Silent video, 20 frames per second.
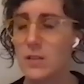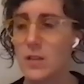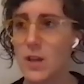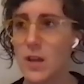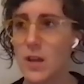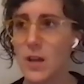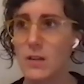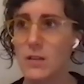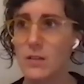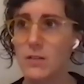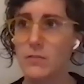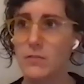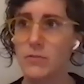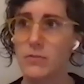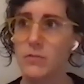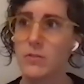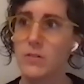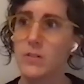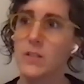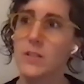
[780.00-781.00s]
to kind of
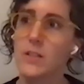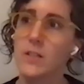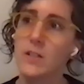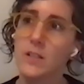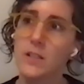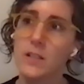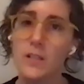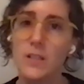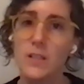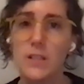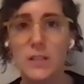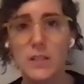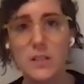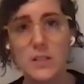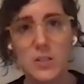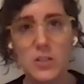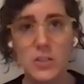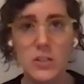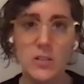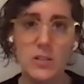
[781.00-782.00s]
get the
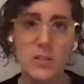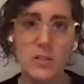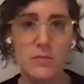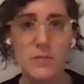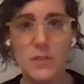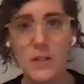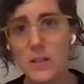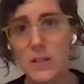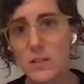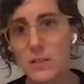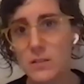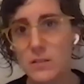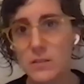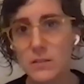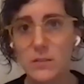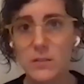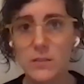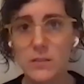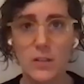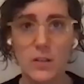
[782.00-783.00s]
gist of it,
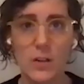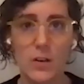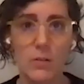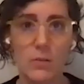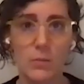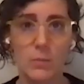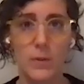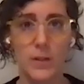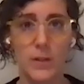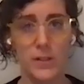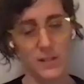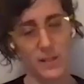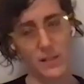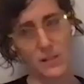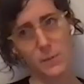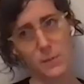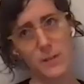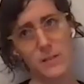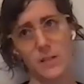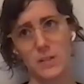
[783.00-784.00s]
because
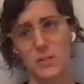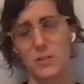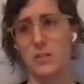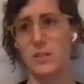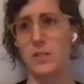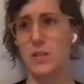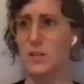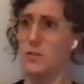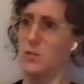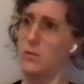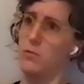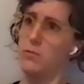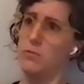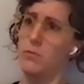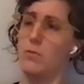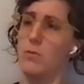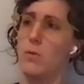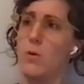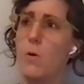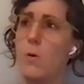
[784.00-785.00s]
Headspace actually takes you
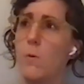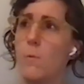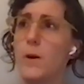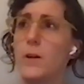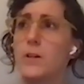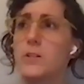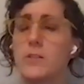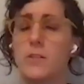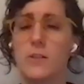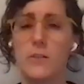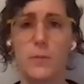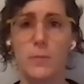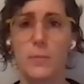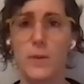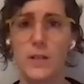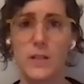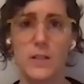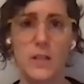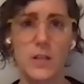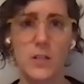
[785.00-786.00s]
through a whole bunch of different
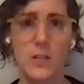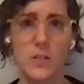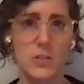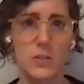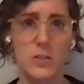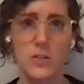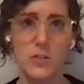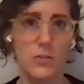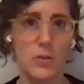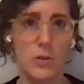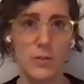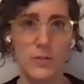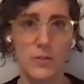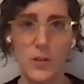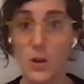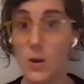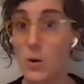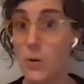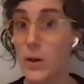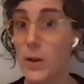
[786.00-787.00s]
meditations and you don't
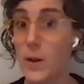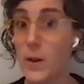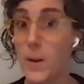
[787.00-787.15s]
even know it.